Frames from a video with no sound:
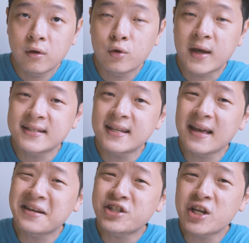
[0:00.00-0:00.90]
You can see
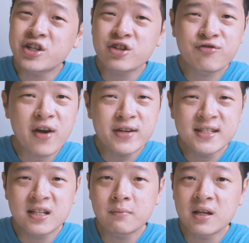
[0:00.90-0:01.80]
that it changes very
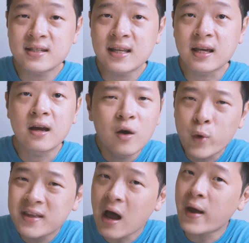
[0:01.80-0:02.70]
seamlessly
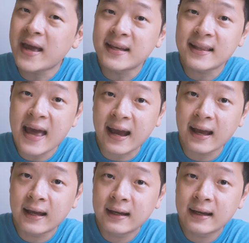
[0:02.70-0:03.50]
without any lag.